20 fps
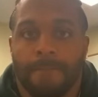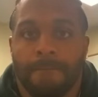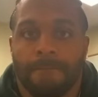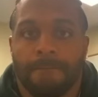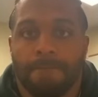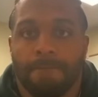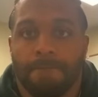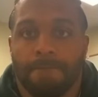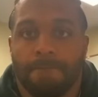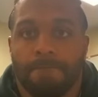
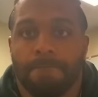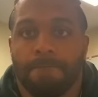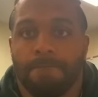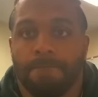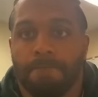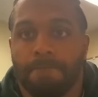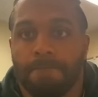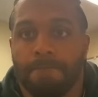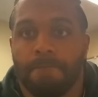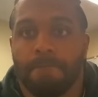
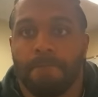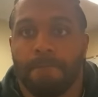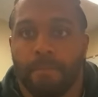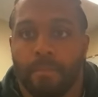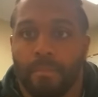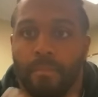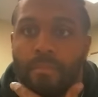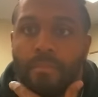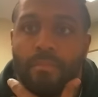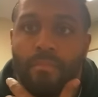
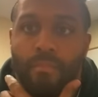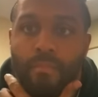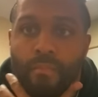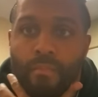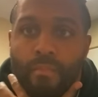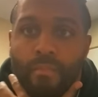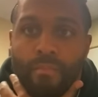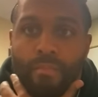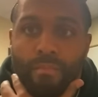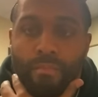
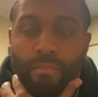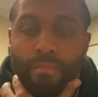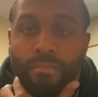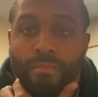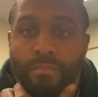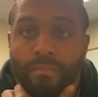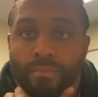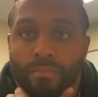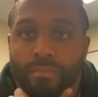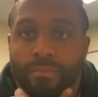
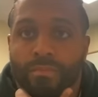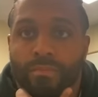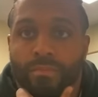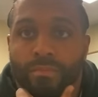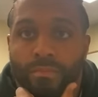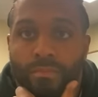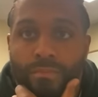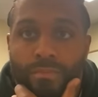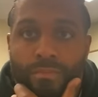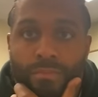
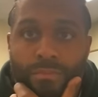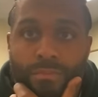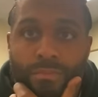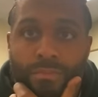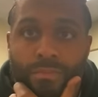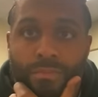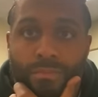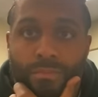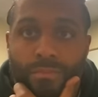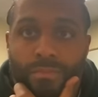
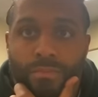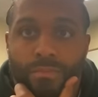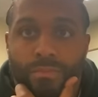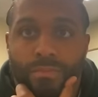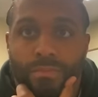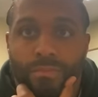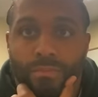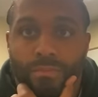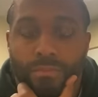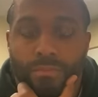
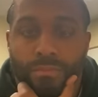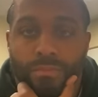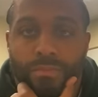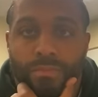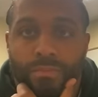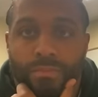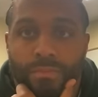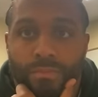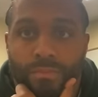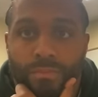
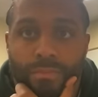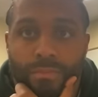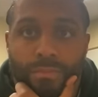The person shown says nothing.